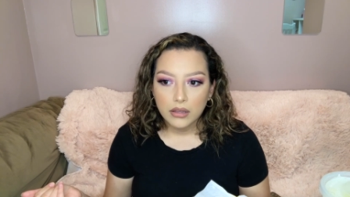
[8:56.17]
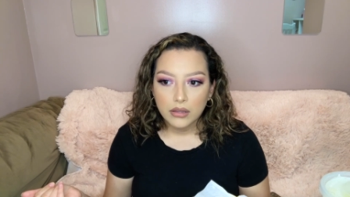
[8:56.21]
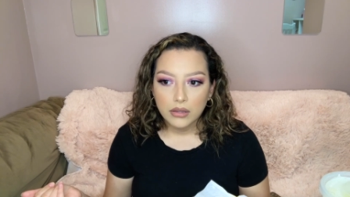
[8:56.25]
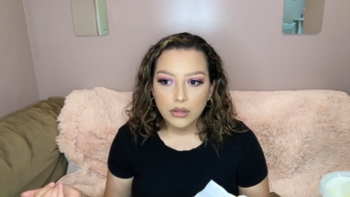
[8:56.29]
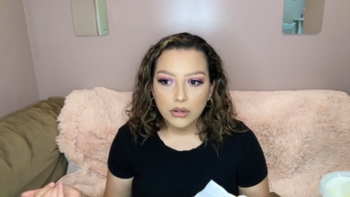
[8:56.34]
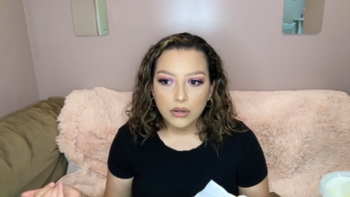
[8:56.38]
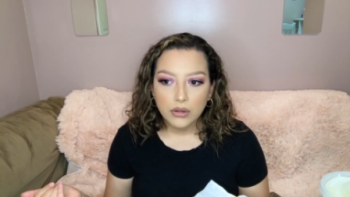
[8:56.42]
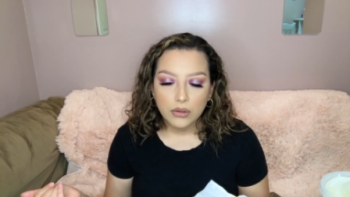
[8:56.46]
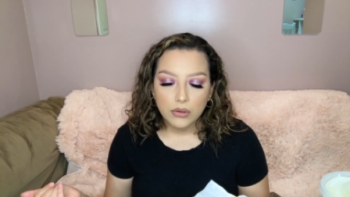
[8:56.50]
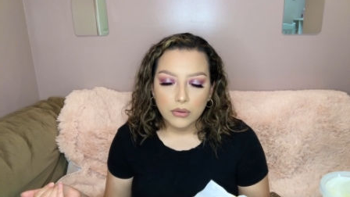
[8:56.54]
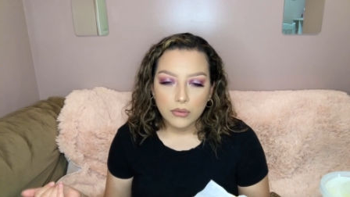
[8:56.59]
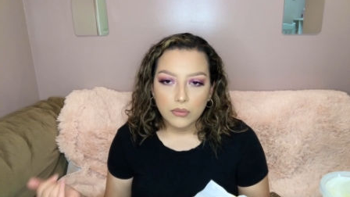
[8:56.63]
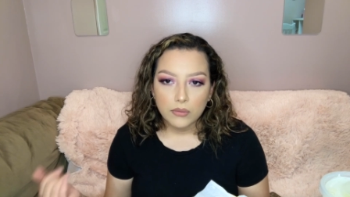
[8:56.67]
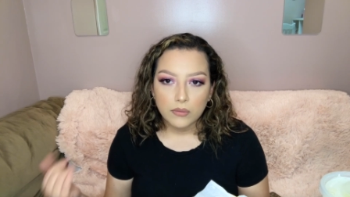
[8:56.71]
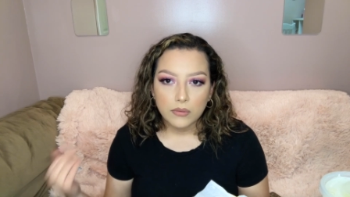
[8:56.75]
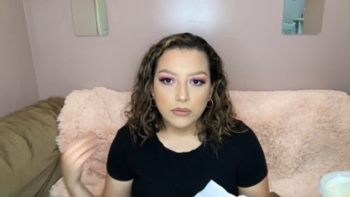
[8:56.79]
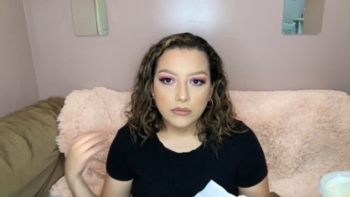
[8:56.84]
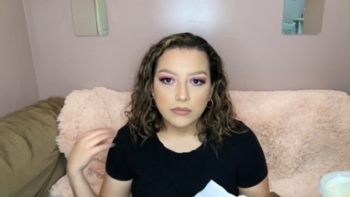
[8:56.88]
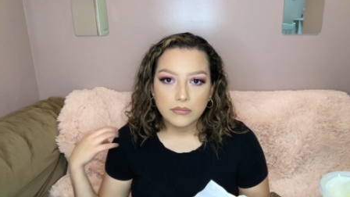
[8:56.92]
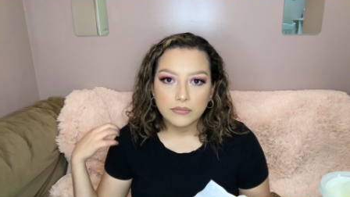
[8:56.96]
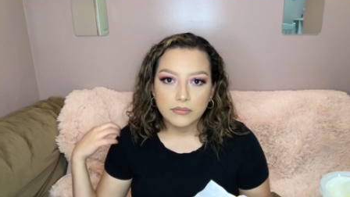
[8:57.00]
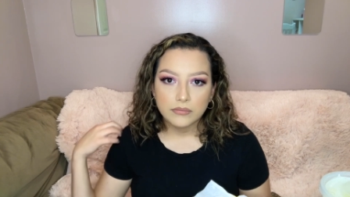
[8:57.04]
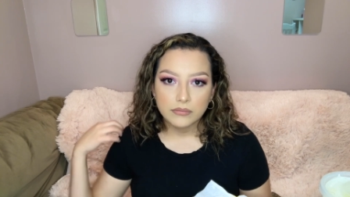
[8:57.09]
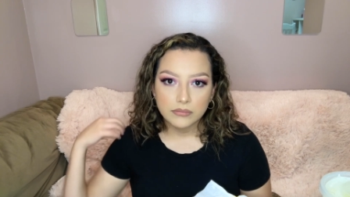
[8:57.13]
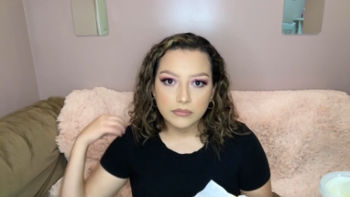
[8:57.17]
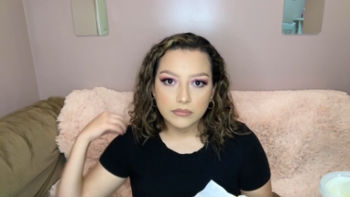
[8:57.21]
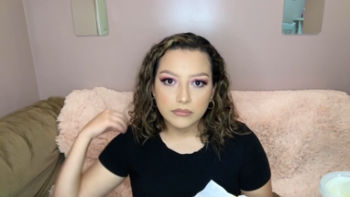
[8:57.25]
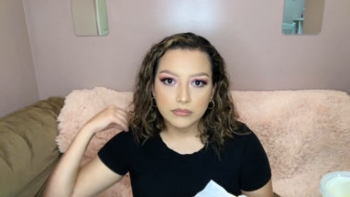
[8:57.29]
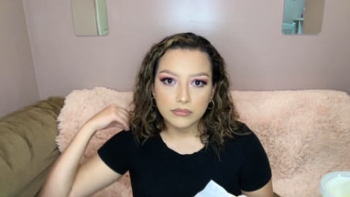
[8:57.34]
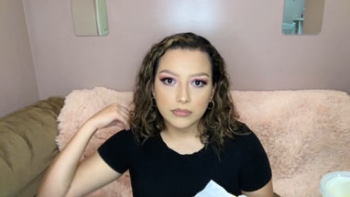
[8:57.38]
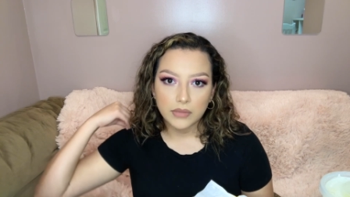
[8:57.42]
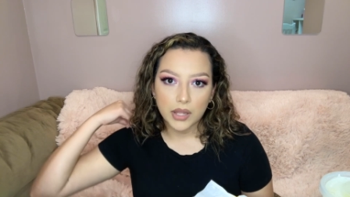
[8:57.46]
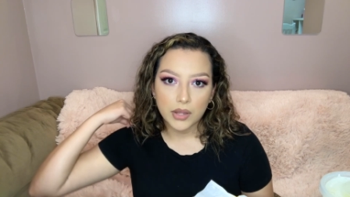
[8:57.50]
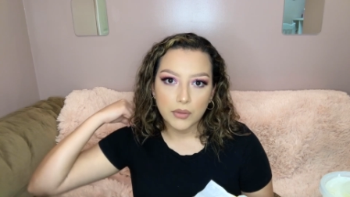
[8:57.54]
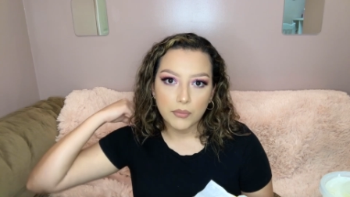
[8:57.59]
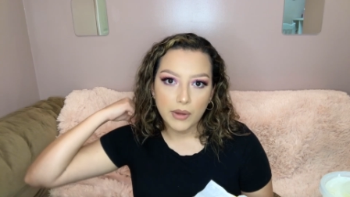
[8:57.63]
you know,
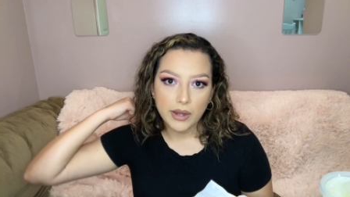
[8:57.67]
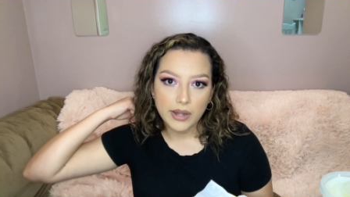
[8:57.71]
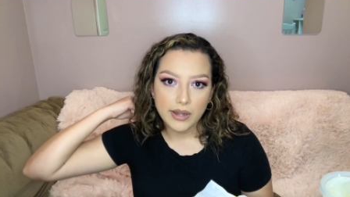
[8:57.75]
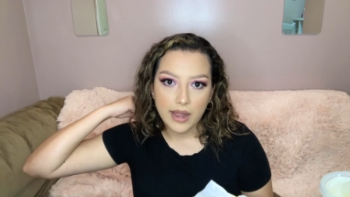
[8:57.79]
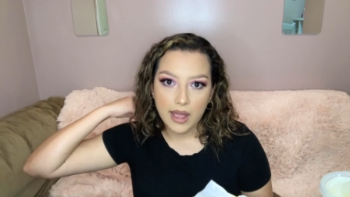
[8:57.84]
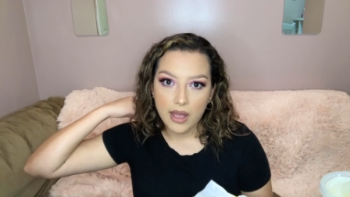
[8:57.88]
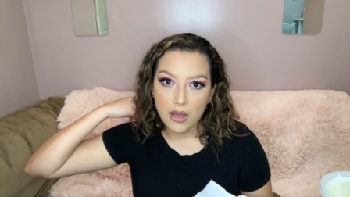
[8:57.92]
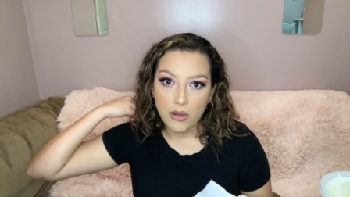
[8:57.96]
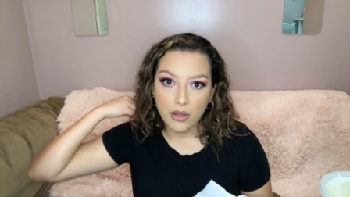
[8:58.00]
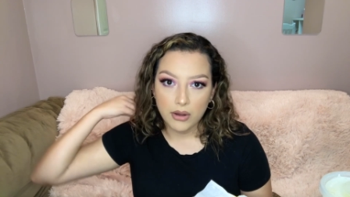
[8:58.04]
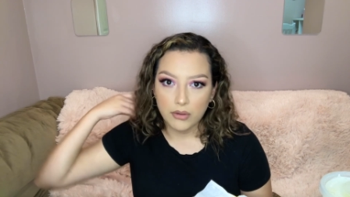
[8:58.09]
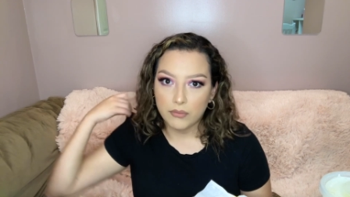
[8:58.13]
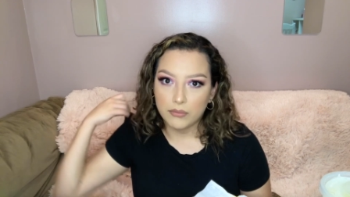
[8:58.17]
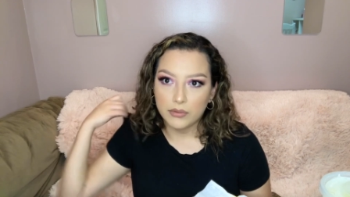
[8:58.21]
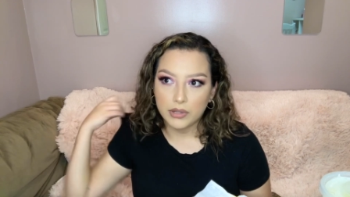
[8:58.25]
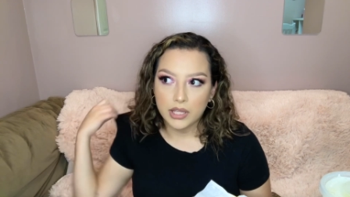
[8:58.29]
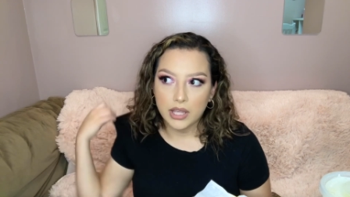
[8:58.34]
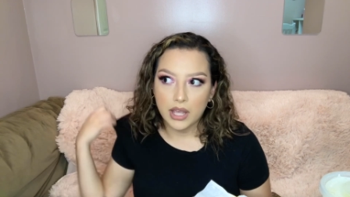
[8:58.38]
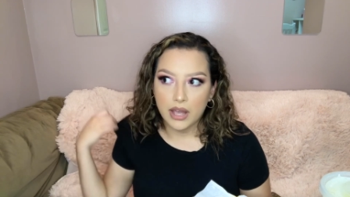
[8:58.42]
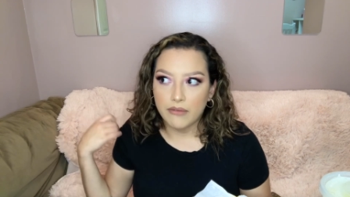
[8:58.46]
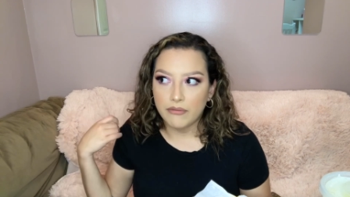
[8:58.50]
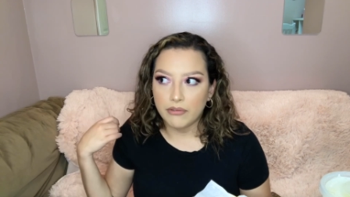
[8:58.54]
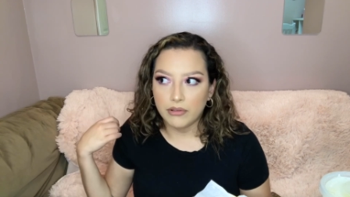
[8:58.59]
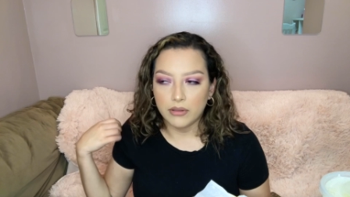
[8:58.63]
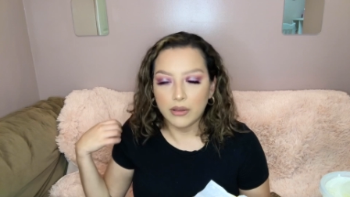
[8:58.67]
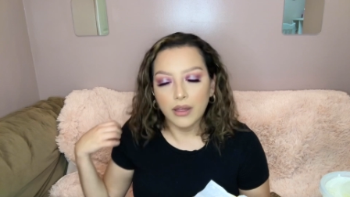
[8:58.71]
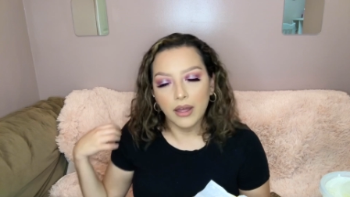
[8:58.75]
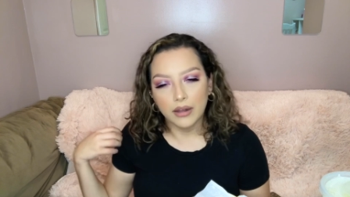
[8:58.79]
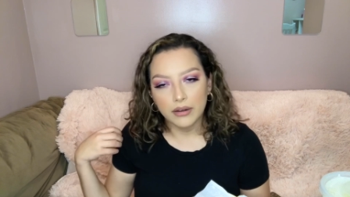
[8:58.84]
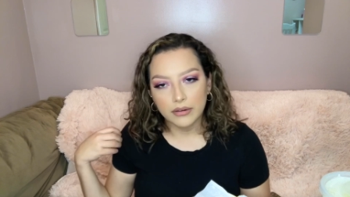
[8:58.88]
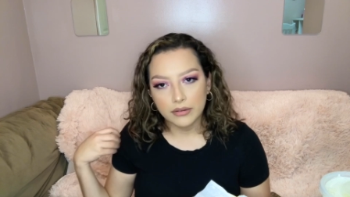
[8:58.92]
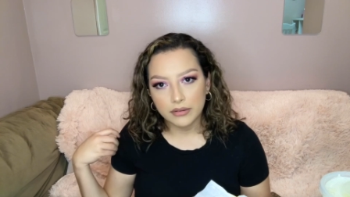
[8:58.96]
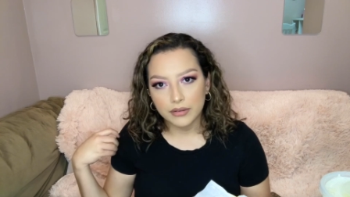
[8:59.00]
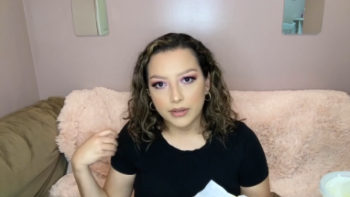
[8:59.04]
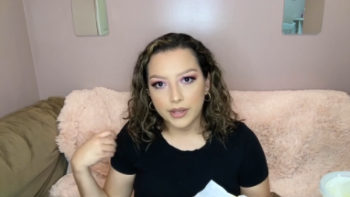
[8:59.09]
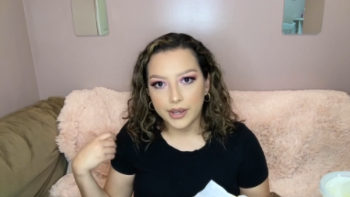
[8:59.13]
like right now I don't really have a
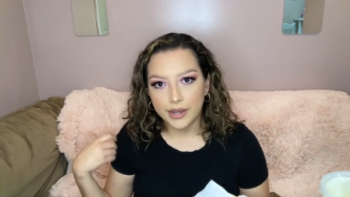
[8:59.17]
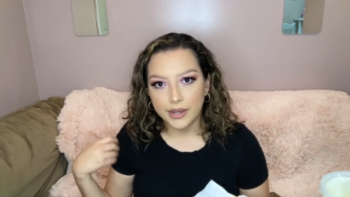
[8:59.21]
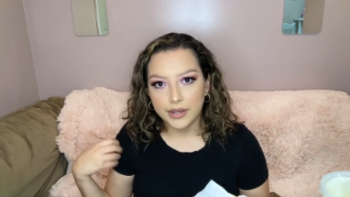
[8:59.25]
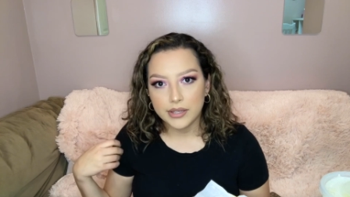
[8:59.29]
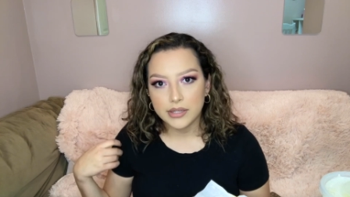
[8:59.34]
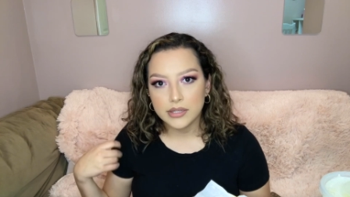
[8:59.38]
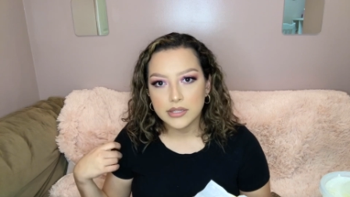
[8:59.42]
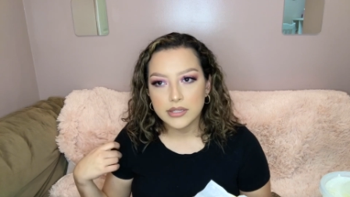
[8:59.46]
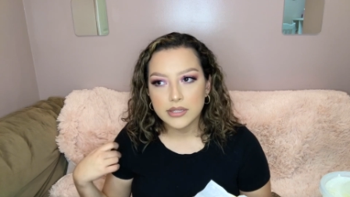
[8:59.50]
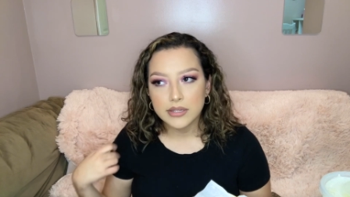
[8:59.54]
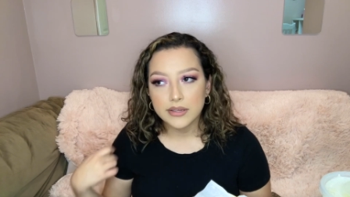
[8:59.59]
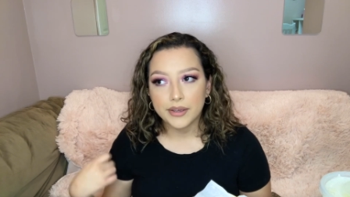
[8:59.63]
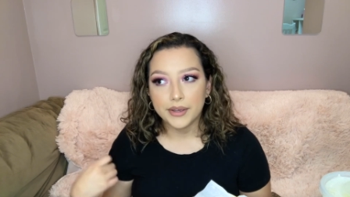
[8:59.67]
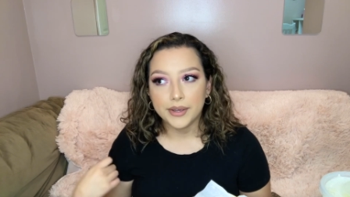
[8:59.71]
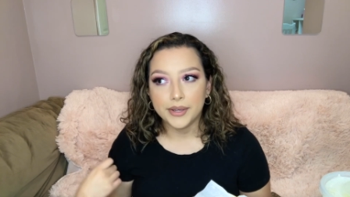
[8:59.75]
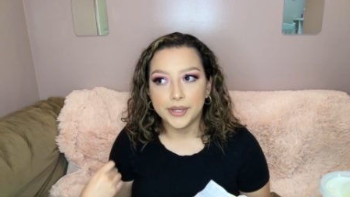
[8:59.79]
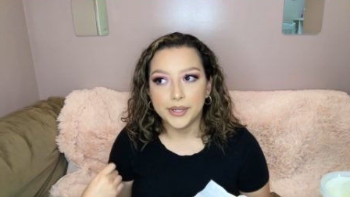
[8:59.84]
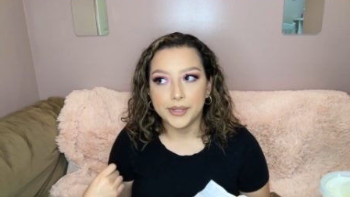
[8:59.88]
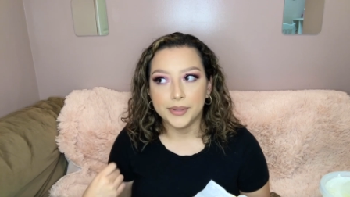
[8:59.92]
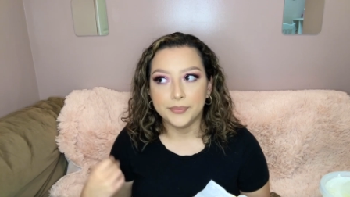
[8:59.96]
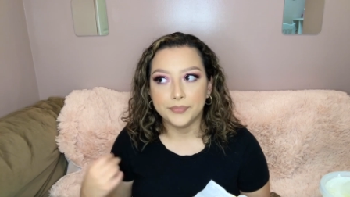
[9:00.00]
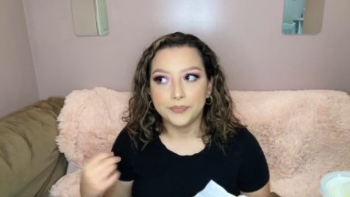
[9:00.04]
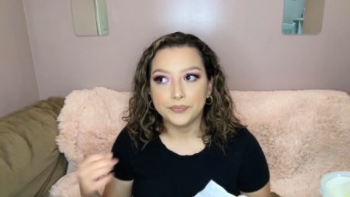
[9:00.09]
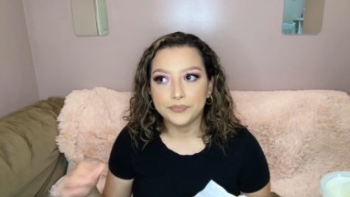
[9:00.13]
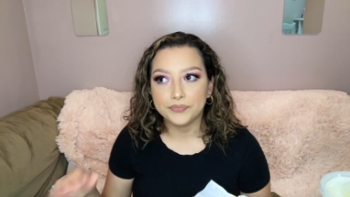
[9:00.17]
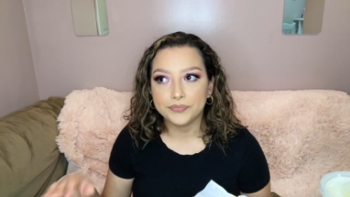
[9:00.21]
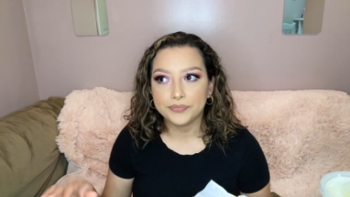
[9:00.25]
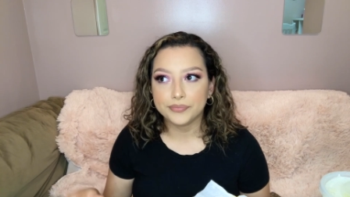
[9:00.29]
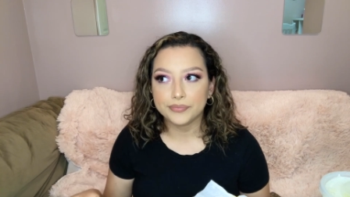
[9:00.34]
lot of clients. Um,